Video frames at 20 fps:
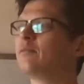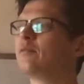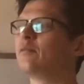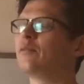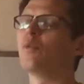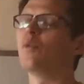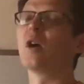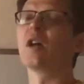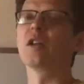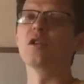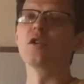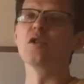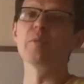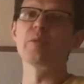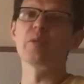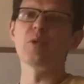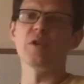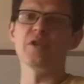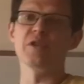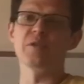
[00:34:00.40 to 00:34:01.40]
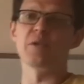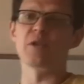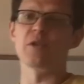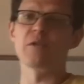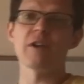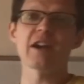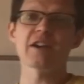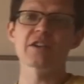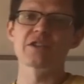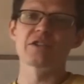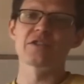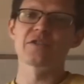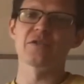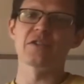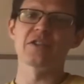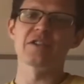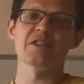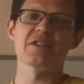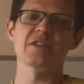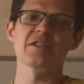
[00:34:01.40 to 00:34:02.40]
one loop quantum corrections, for
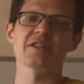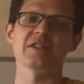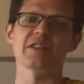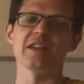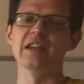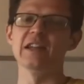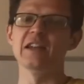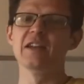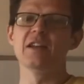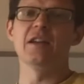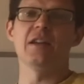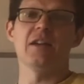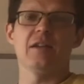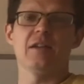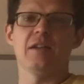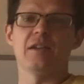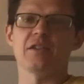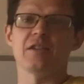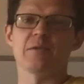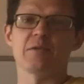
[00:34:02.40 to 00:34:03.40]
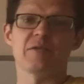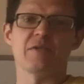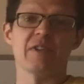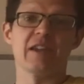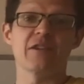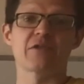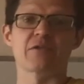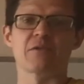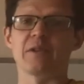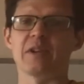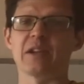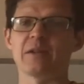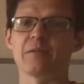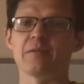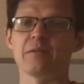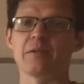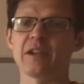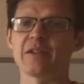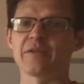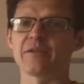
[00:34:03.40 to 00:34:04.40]
instance, then in terms of
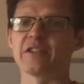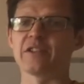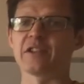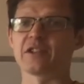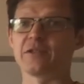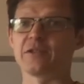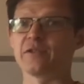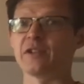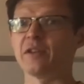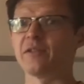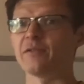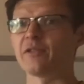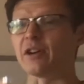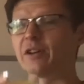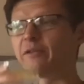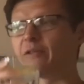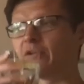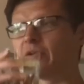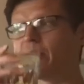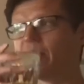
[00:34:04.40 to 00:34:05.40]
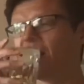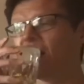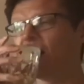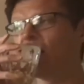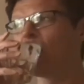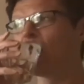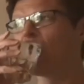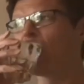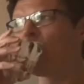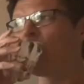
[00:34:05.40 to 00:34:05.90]
electroweak physics, you've done very, very well.